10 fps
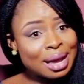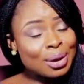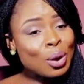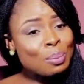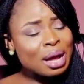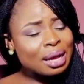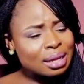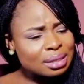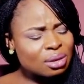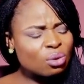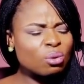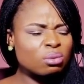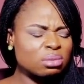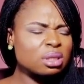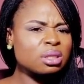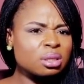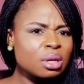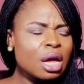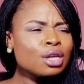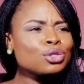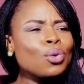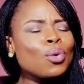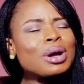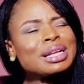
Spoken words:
and come back, I say, oh, this is so.